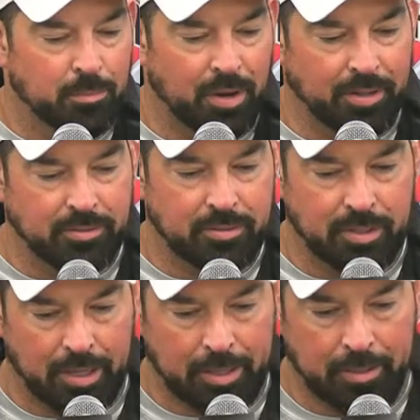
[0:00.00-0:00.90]
But,
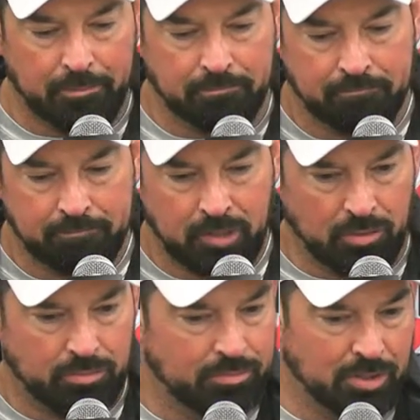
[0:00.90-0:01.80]
you
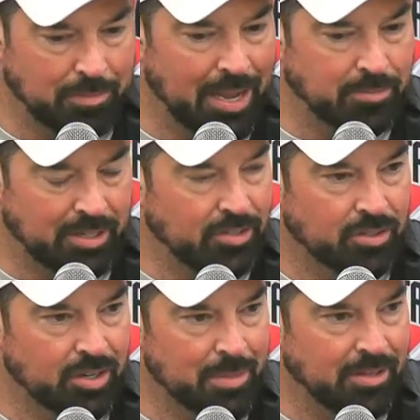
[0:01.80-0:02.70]
know, sometimes it is
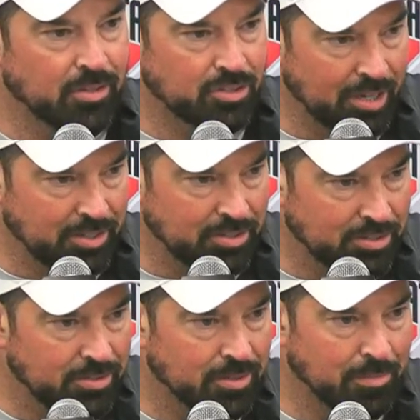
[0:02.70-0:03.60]
good to make those
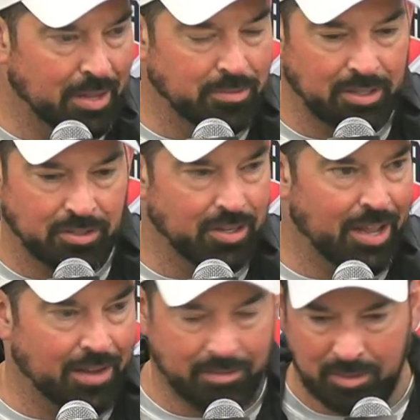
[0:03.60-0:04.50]
changes. Sometimes it is good to
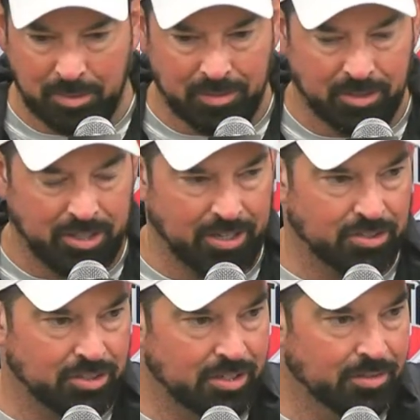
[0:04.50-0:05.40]
have a little bit of a change of
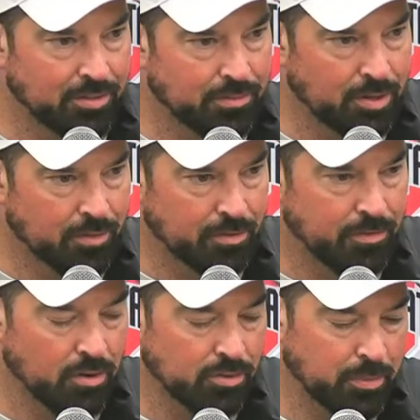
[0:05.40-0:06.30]
scenery, you know, for
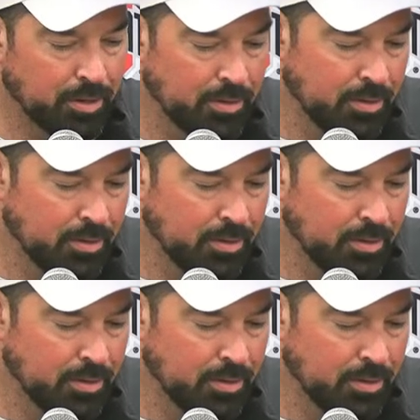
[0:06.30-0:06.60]
folks, but